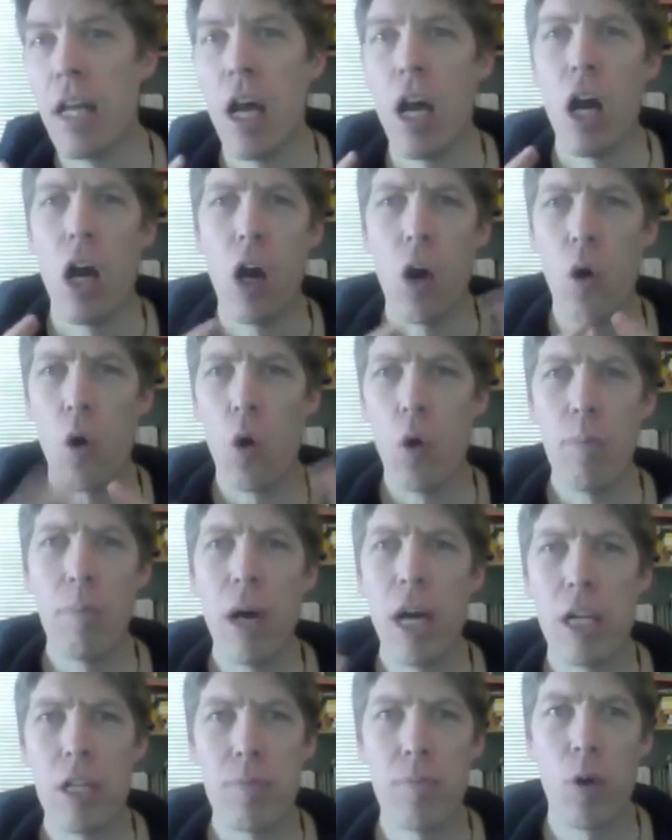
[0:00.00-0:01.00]
a whole
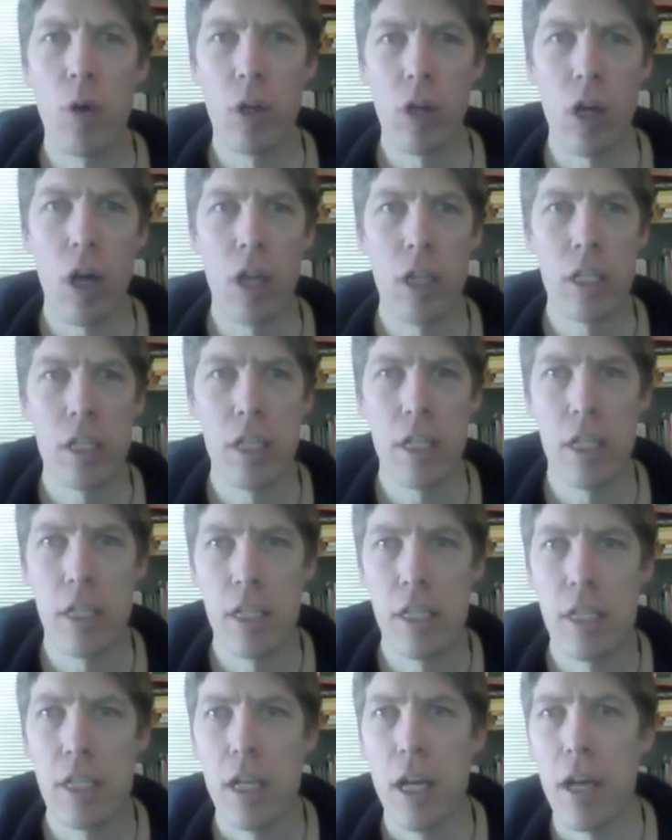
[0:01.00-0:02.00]
bunch more consonants,
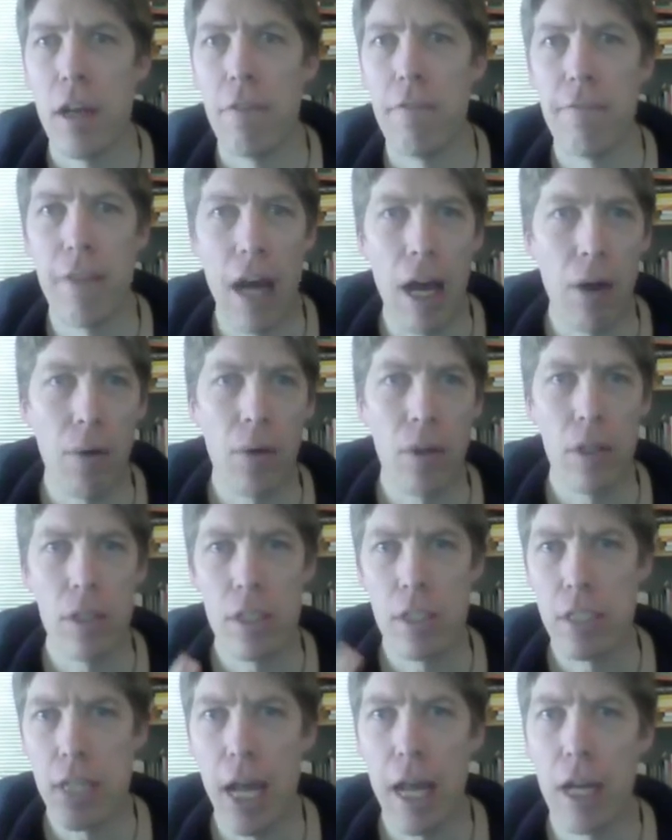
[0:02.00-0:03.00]
vowels,
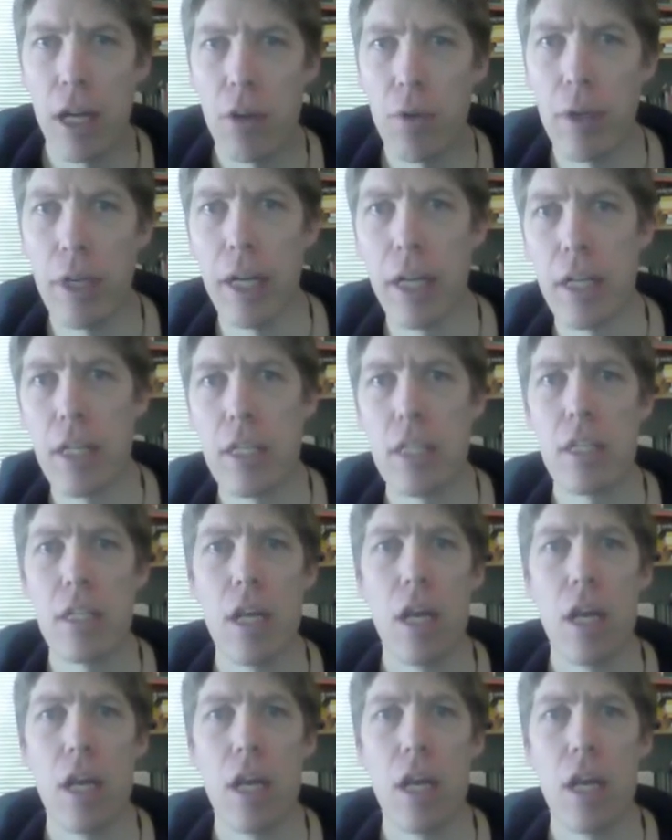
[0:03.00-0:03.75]
diacritics.